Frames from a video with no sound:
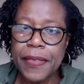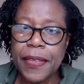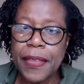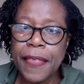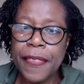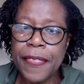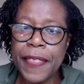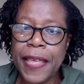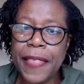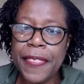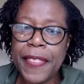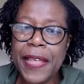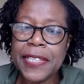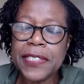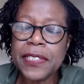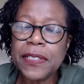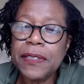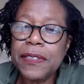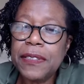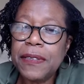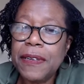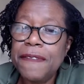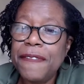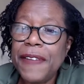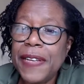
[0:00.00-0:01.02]
then that's
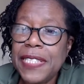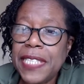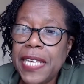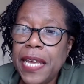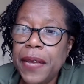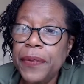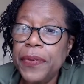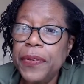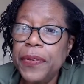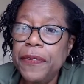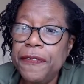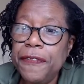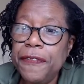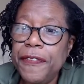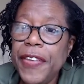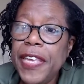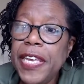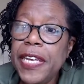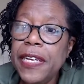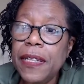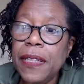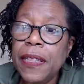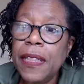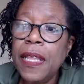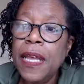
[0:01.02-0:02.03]
going to affect how you
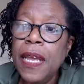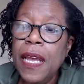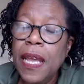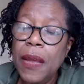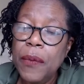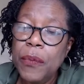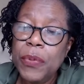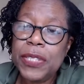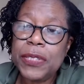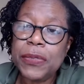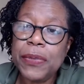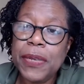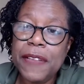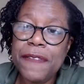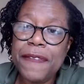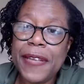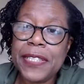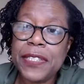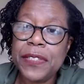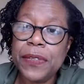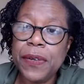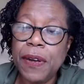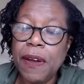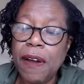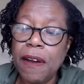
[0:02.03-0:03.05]
feel, which will
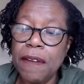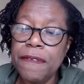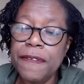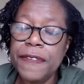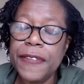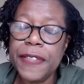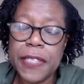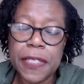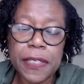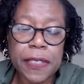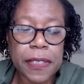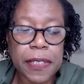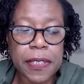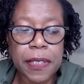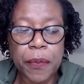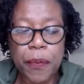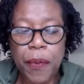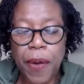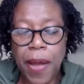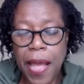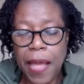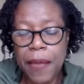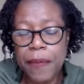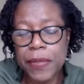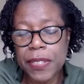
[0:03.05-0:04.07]
affect your confidence. So
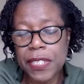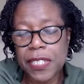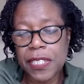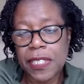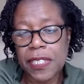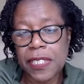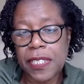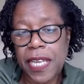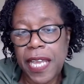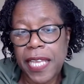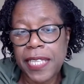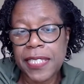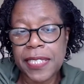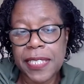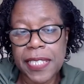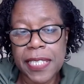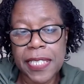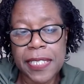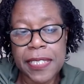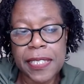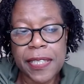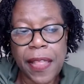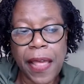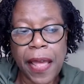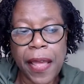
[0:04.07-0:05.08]
what I would suggest
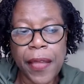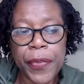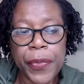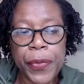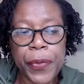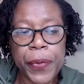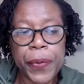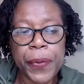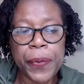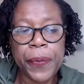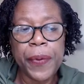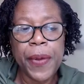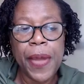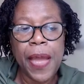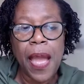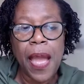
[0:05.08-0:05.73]
is that you